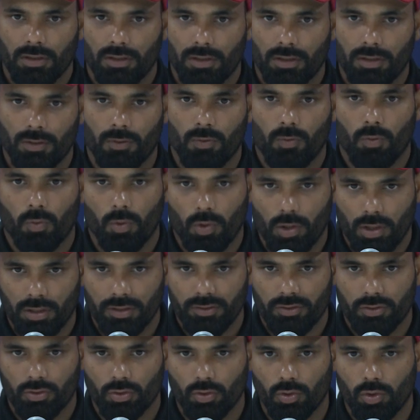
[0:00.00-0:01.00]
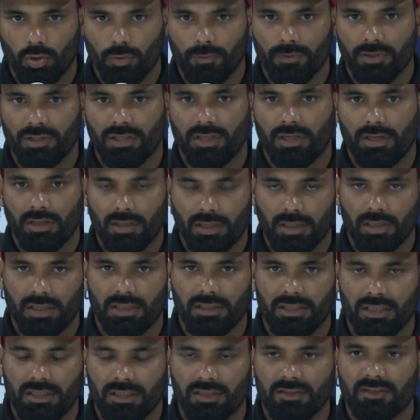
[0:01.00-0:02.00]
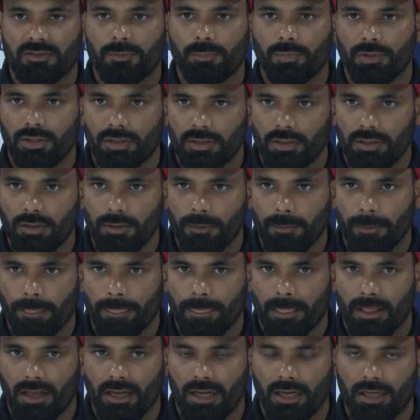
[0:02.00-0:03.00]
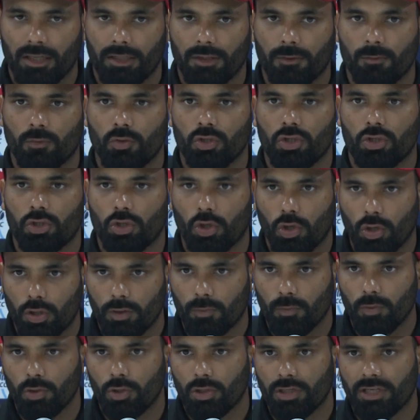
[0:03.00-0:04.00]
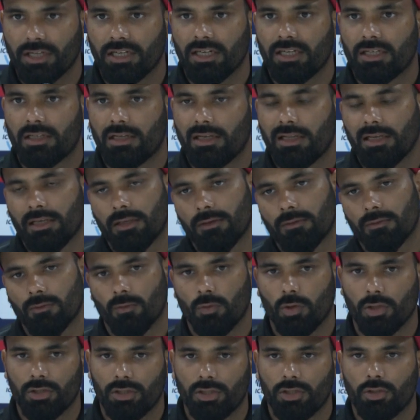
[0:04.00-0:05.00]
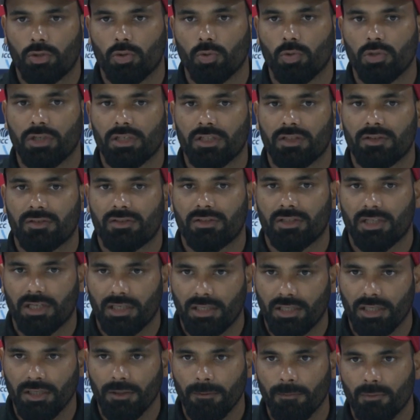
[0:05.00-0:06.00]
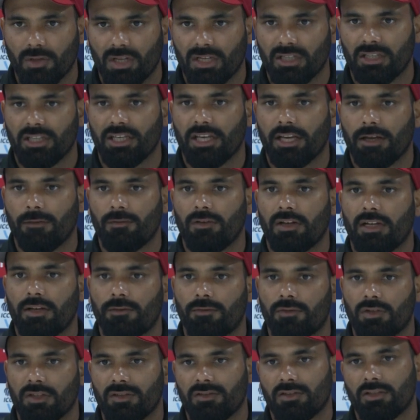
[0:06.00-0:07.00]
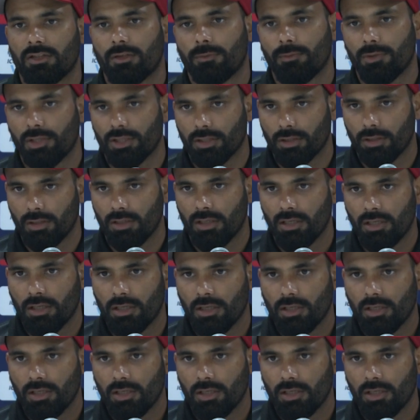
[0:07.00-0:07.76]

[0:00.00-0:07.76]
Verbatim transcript: uh, was to go with the Ranga than a spinner. And we thought we are going to get like one or two a starting, and they have lefties in the middle.